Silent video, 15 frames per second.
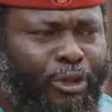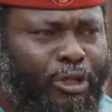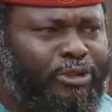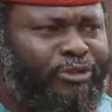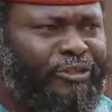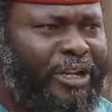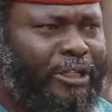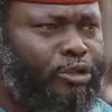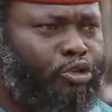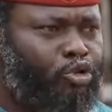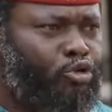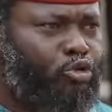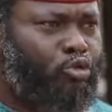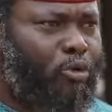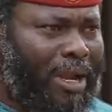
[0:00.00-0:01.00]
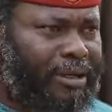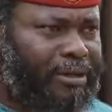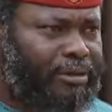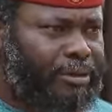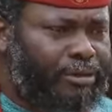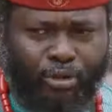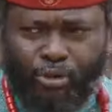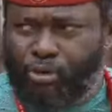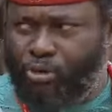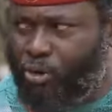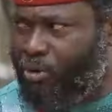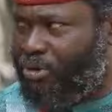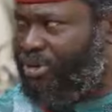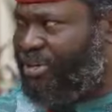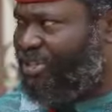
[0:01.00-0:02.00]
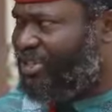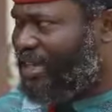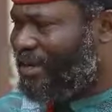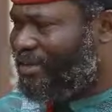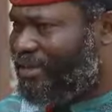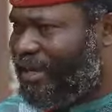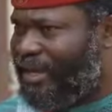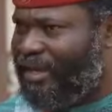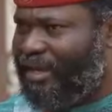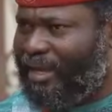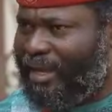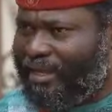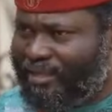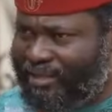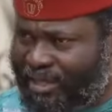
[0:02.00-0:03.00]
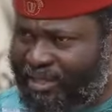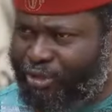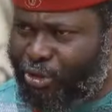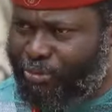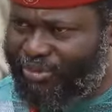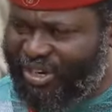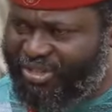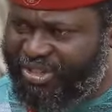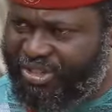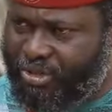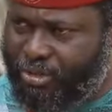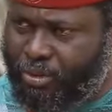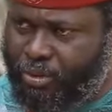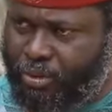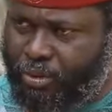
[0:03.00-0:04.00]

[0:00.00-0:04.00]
I'm not feeling too well. So go inside there and take some rest.